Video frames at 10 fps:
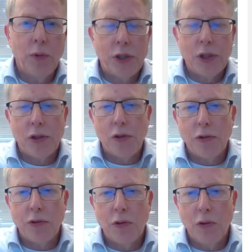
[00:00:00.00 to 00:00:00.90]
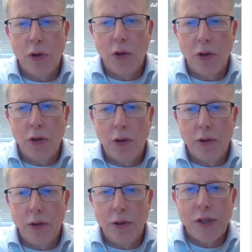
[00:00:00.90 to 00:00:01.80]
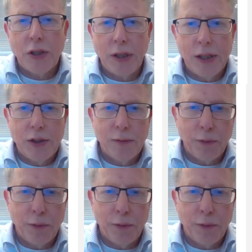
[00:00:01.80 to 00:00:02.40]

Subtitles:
which is also a designation